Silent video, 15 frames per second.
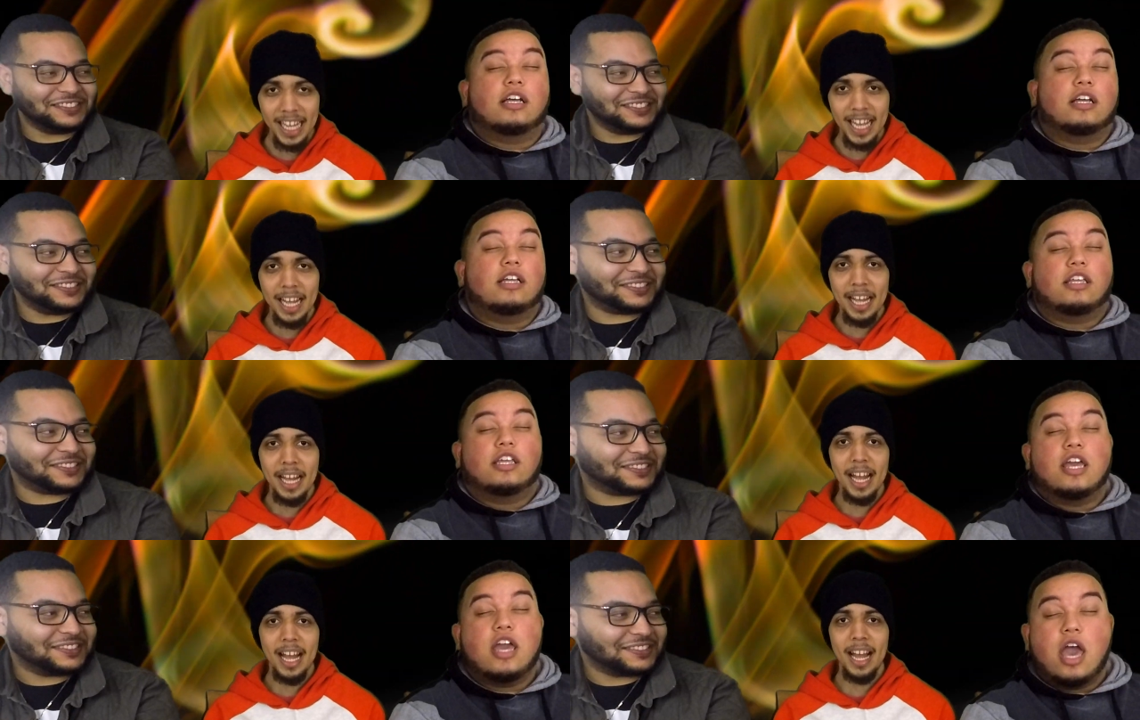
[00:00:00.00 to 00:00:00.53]

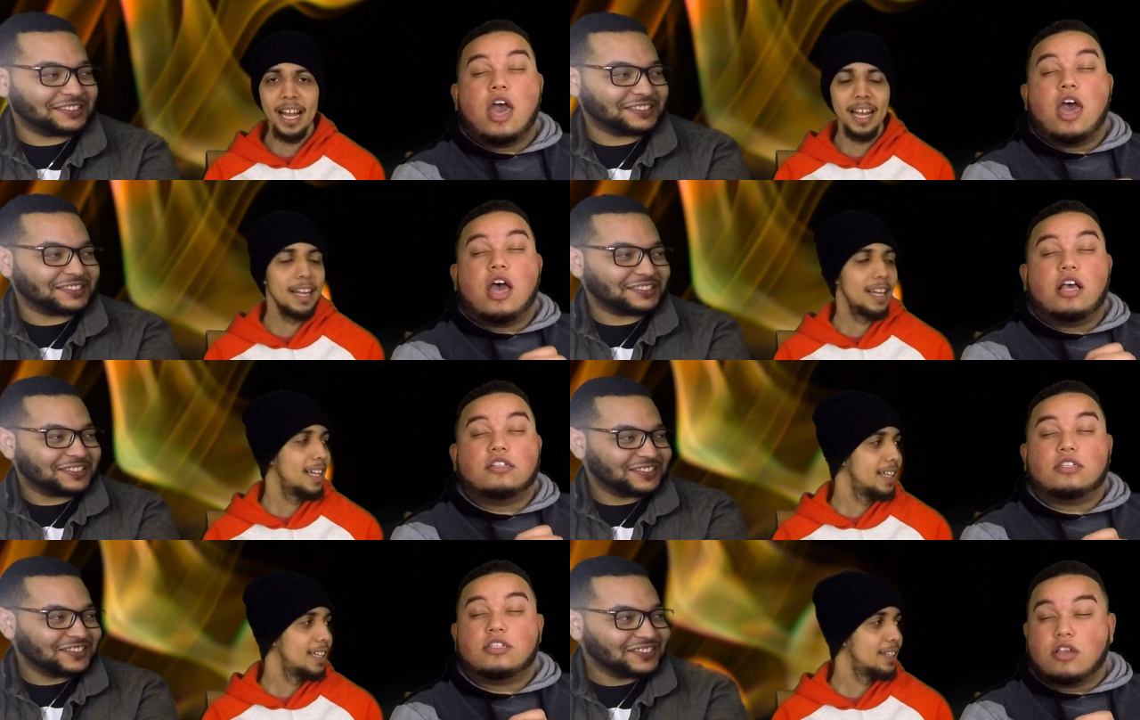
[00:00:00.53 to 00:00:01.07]

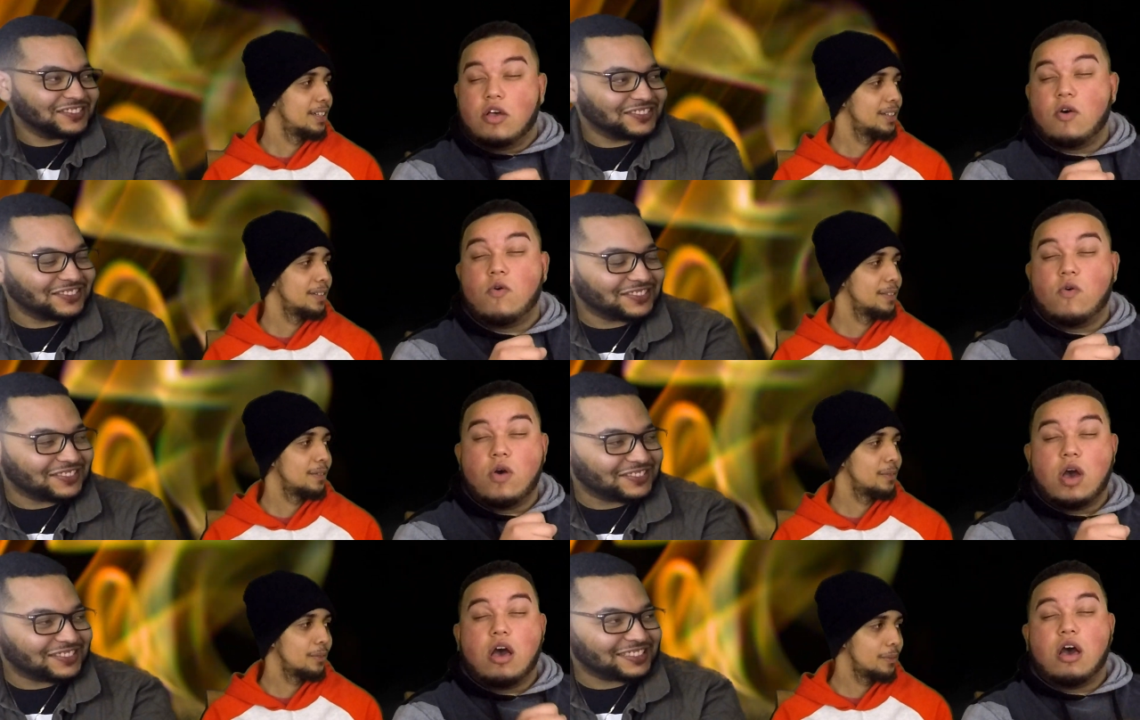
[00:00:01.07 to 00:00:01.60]
Speaker 1: "Yeah,
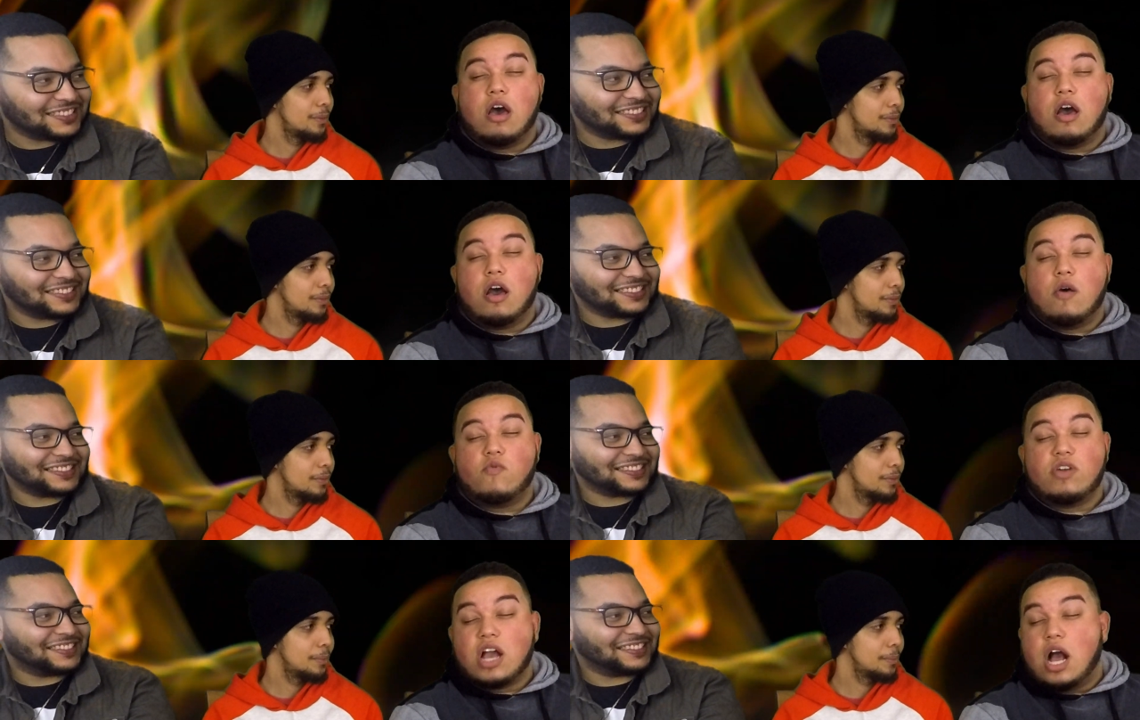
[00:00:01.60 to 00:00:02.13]
so uh,
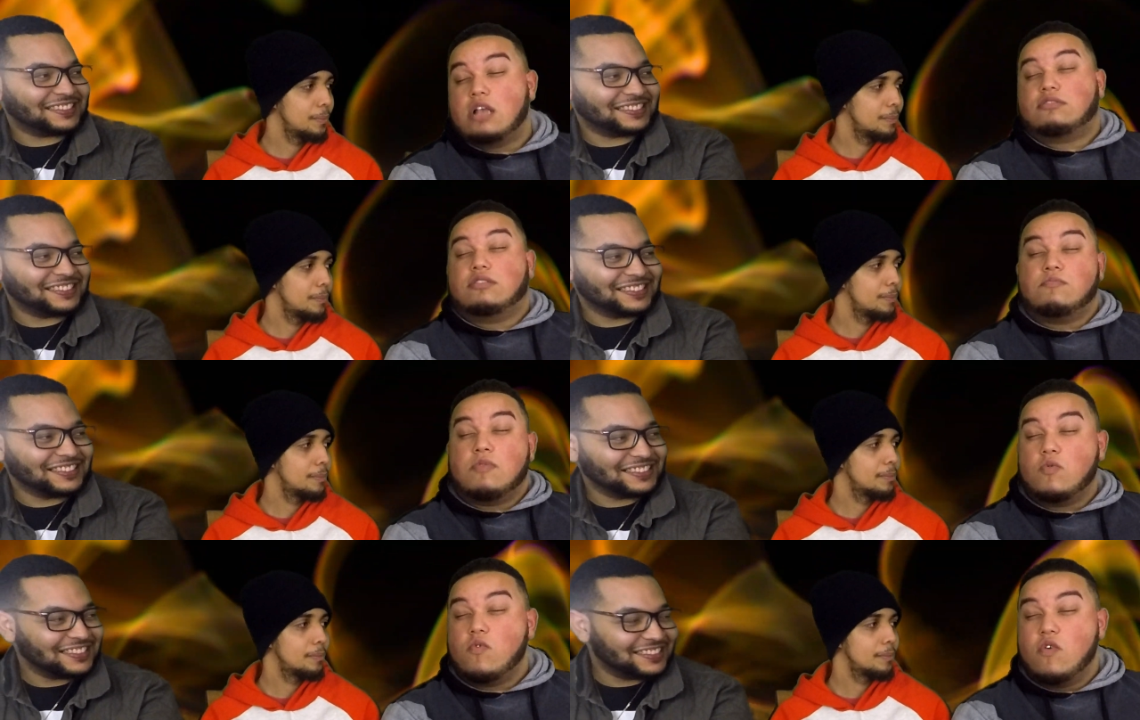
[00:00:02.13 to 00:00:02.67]
we got
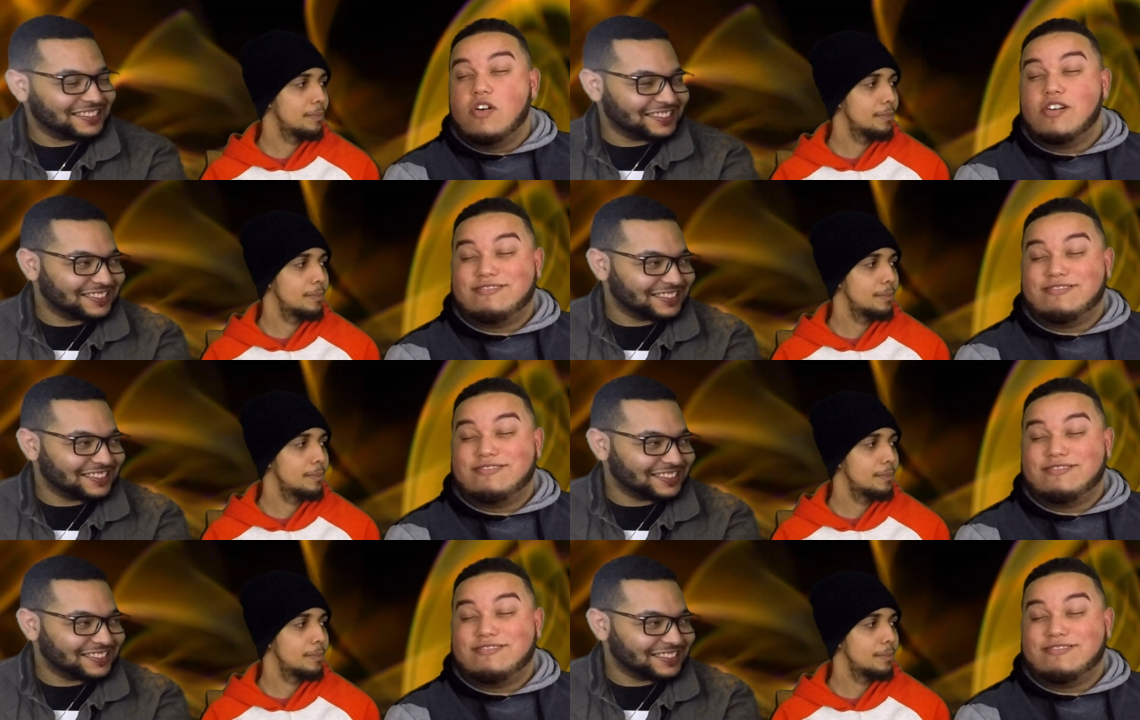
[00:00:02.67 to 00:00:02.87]
some awards,